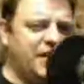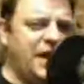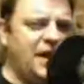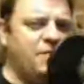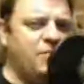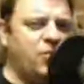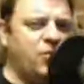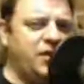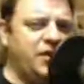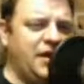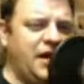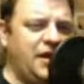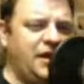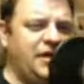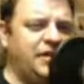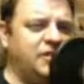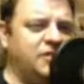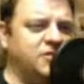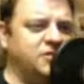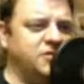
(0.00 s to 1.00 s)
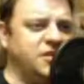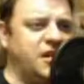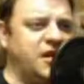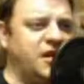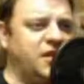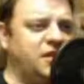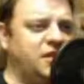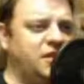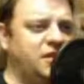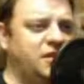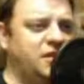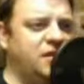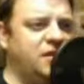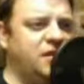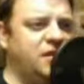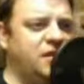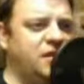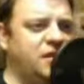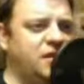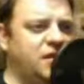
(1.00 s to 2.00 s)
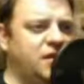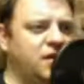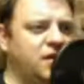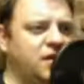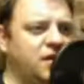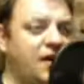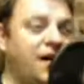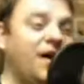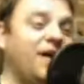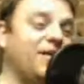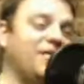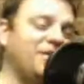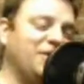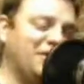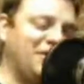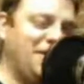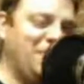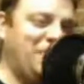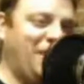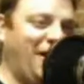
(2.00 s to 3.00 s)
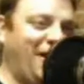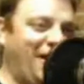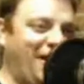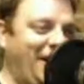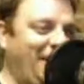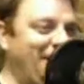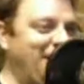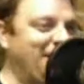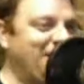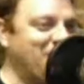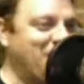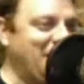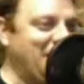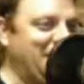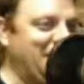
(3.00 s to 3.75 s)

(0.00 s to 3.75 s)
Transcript: Boy kind of hinders that. Look at that pun. I didn't even mean to